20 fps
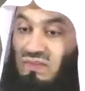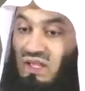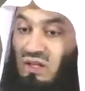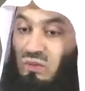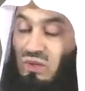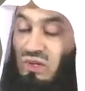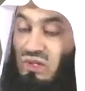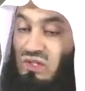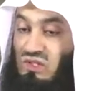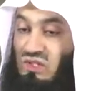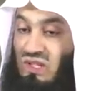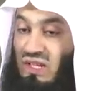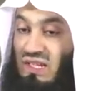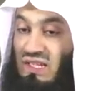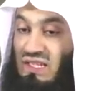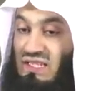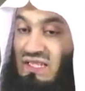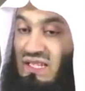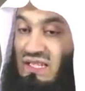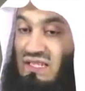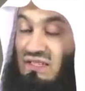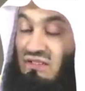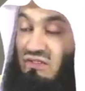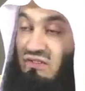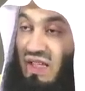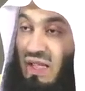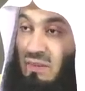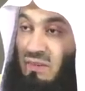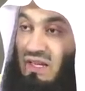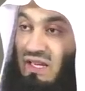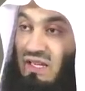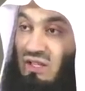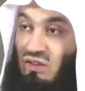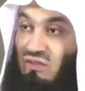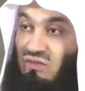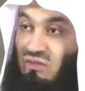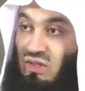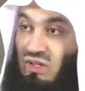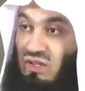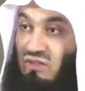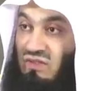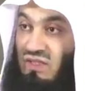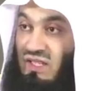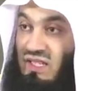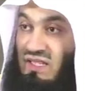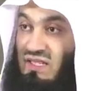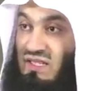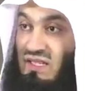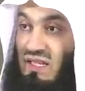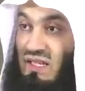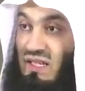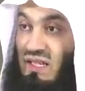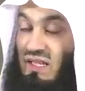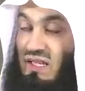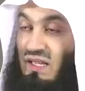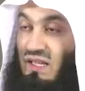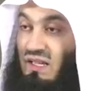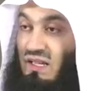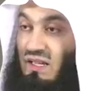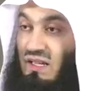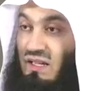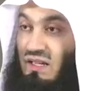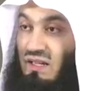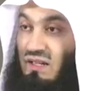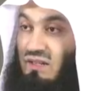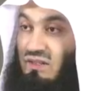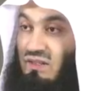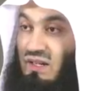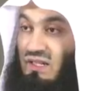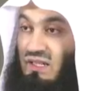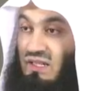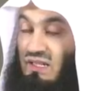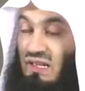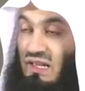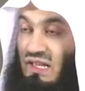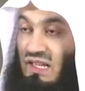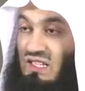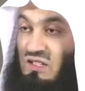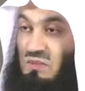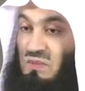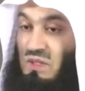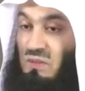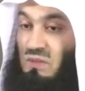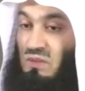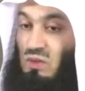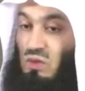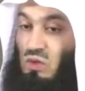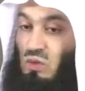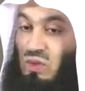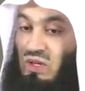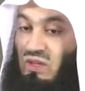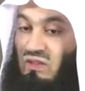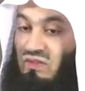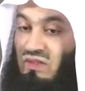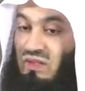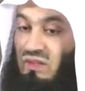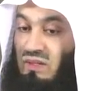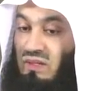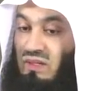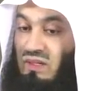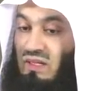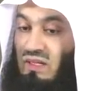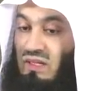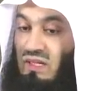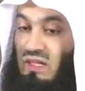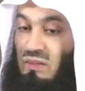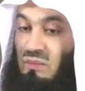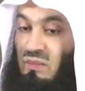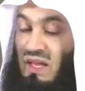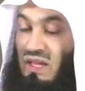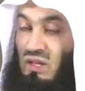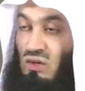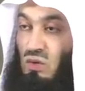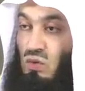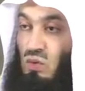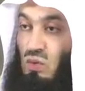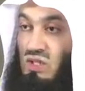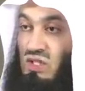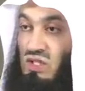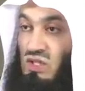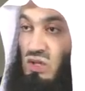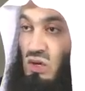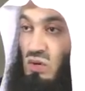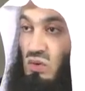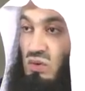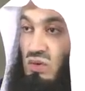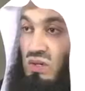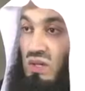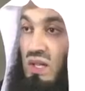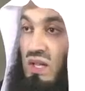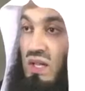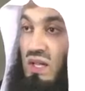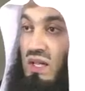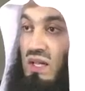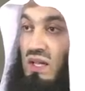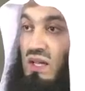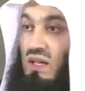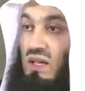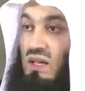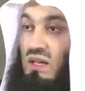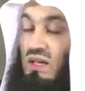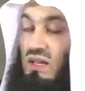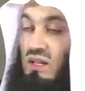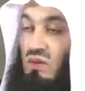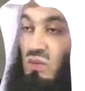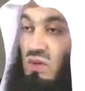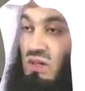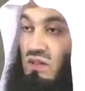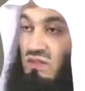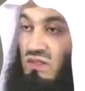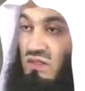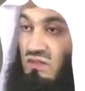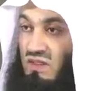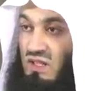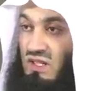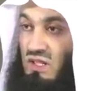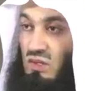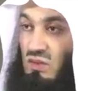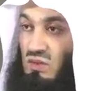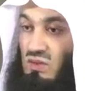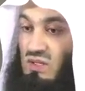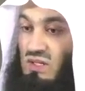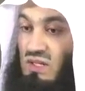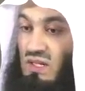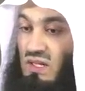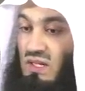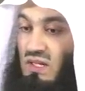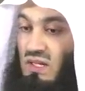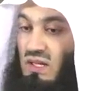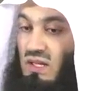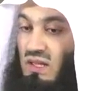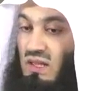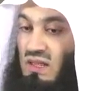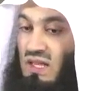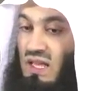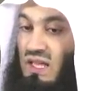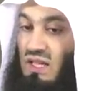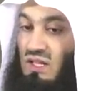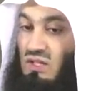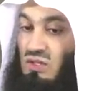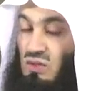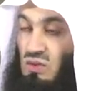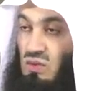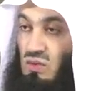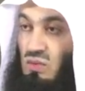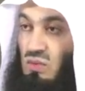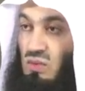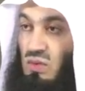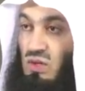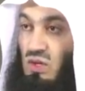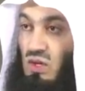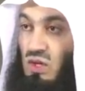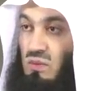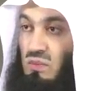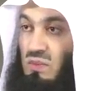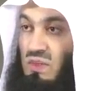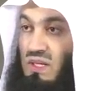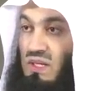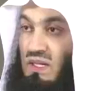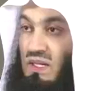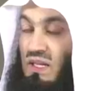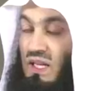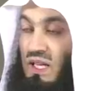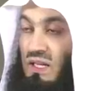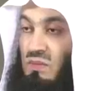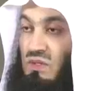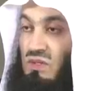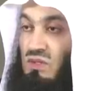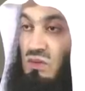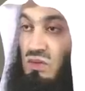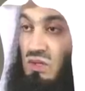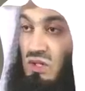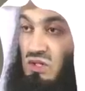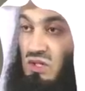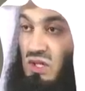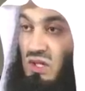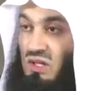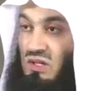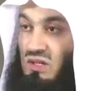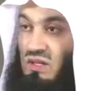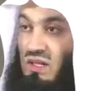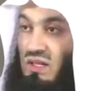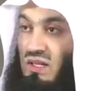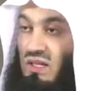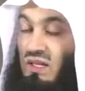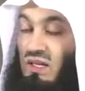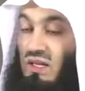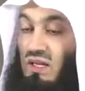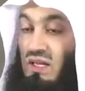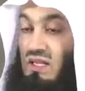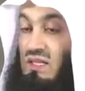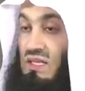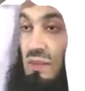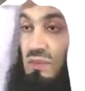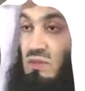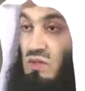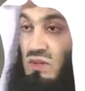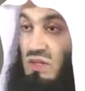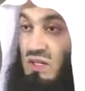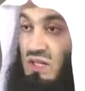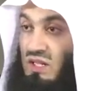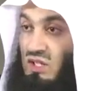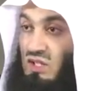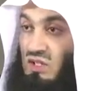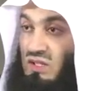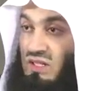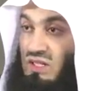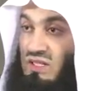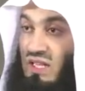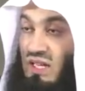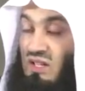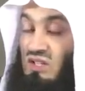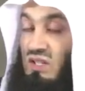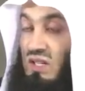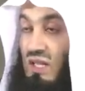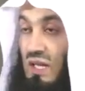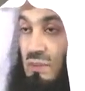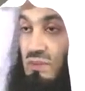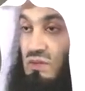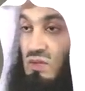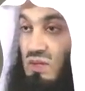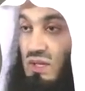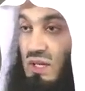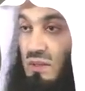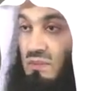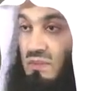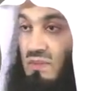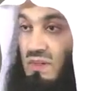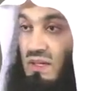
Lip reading: where Australia says the family of one of these radicalized people, or one of the men who was shown in one of the videos, they too would not be able to return. It's up to the nation. It's actually up to them.